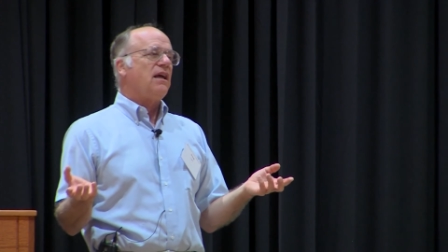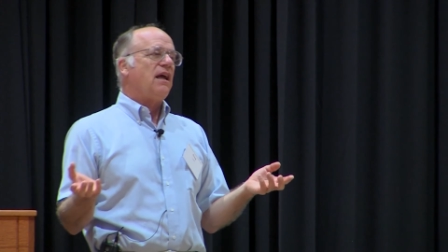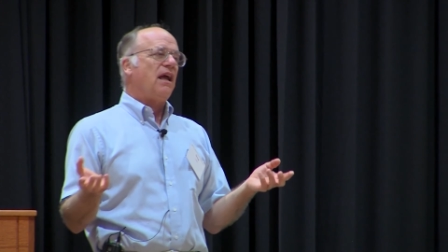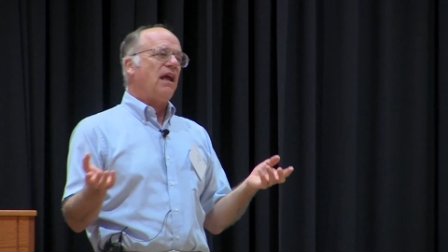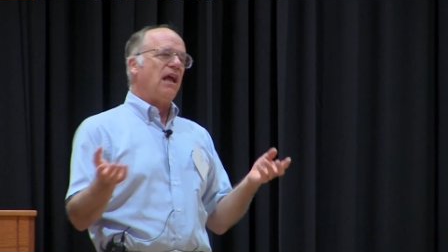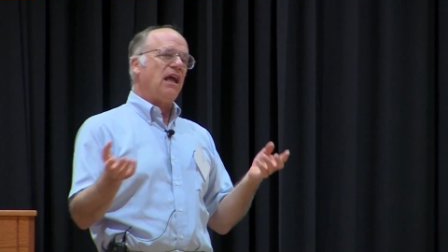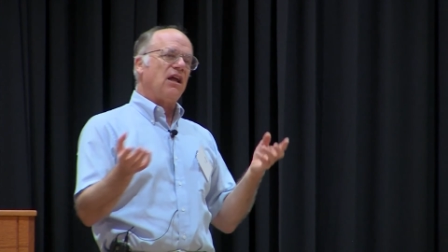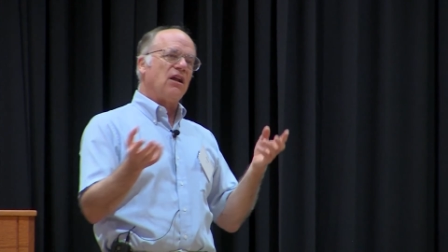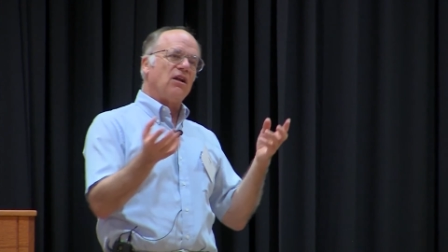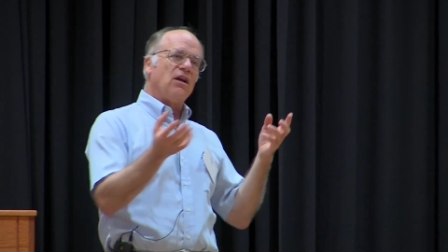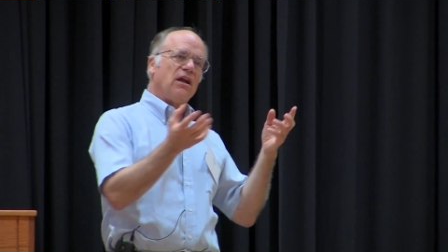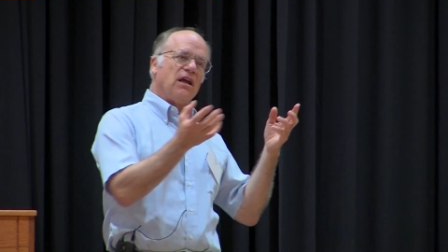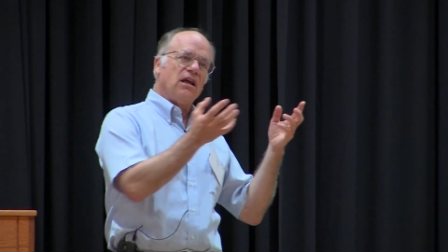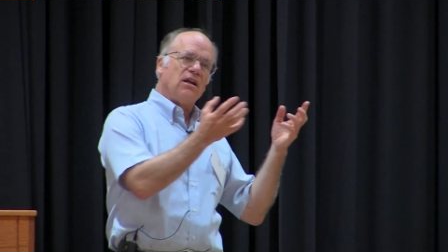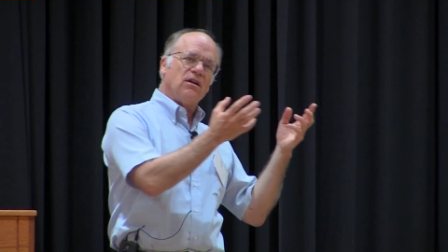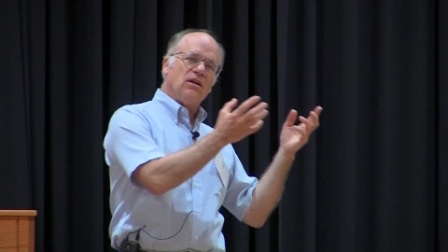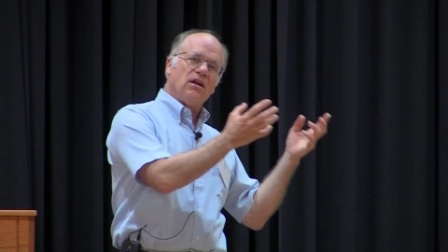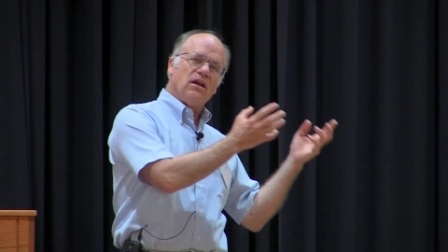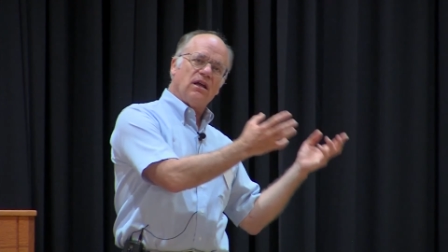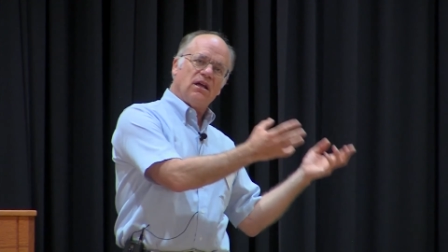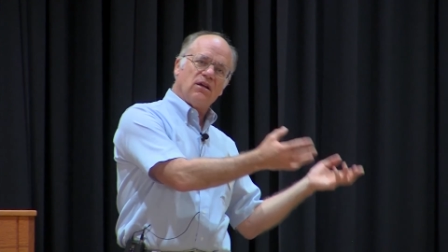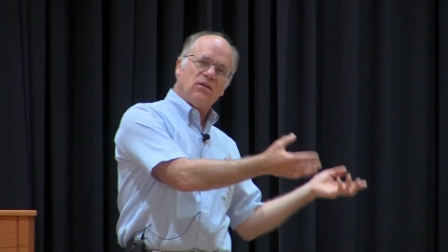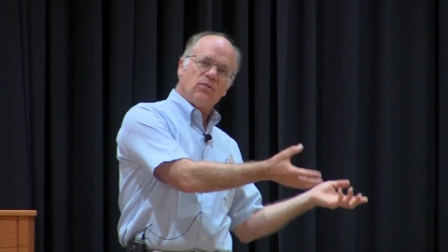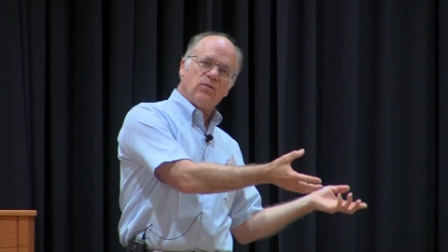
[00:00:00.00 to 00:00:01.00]
and
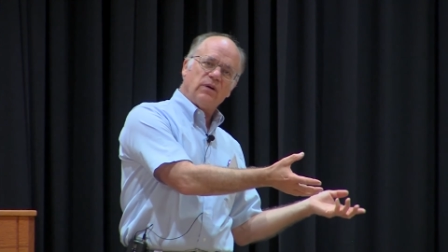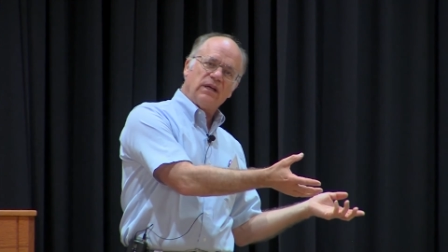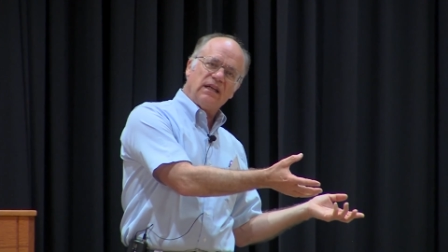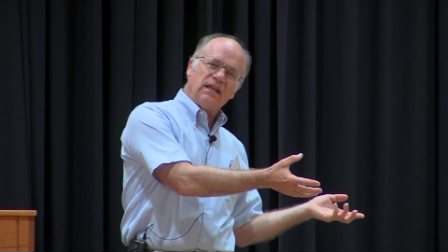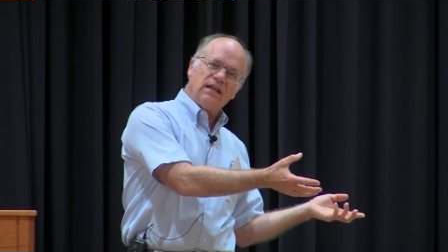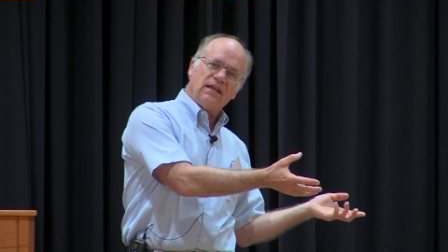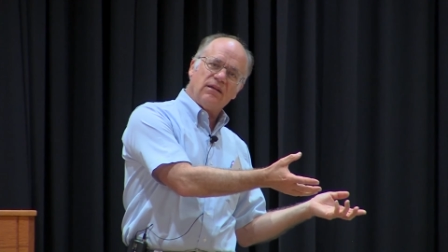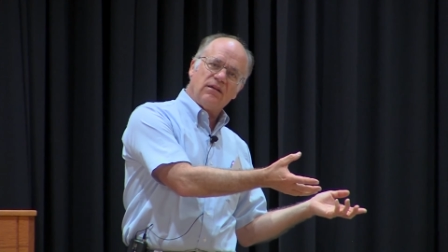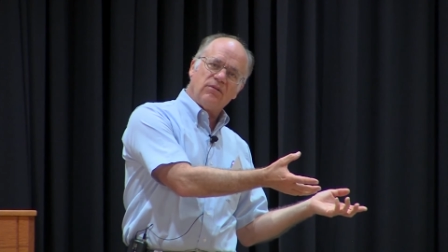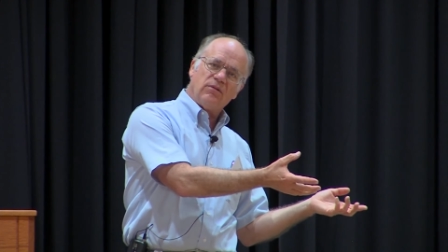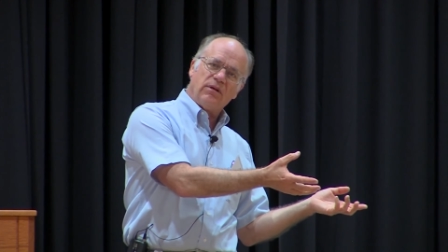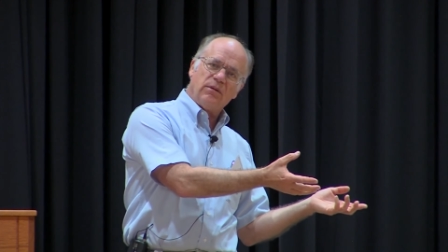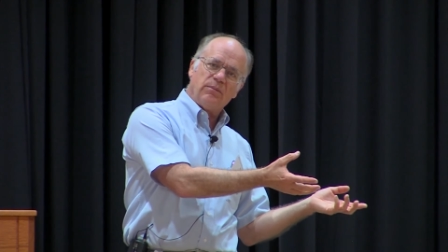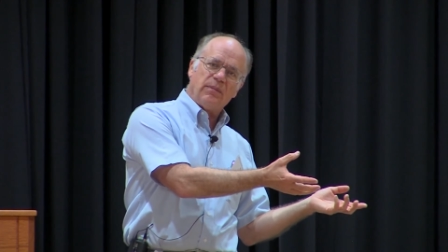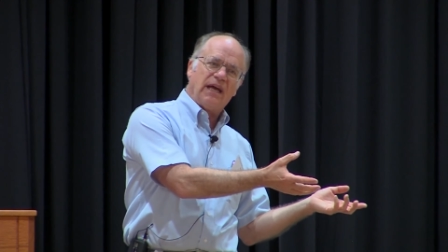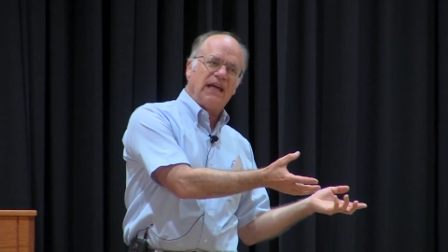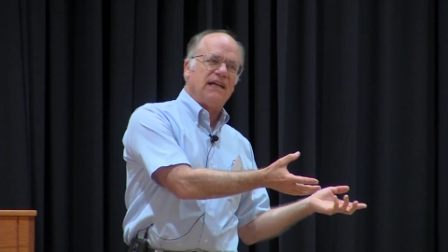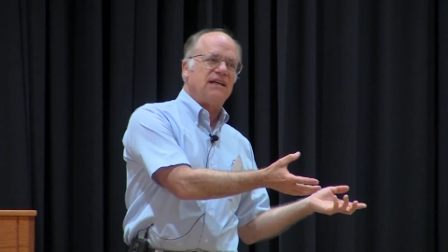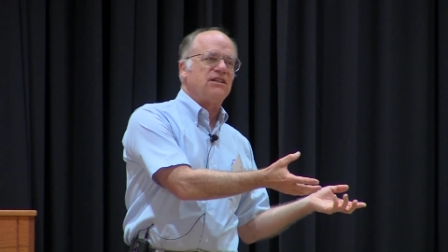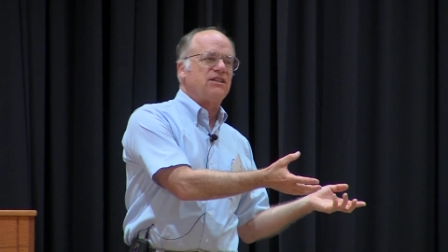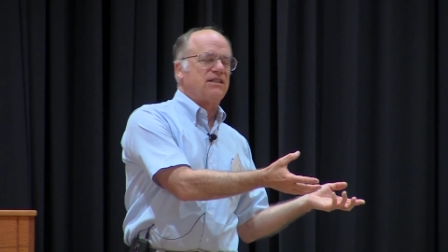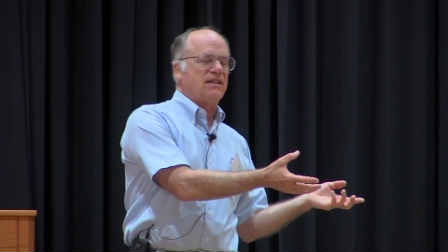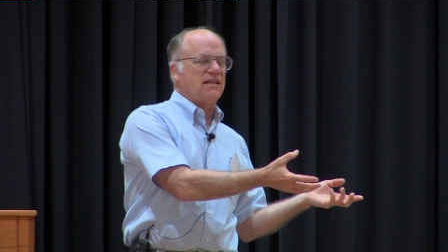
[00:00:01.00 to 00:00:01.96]
we manage the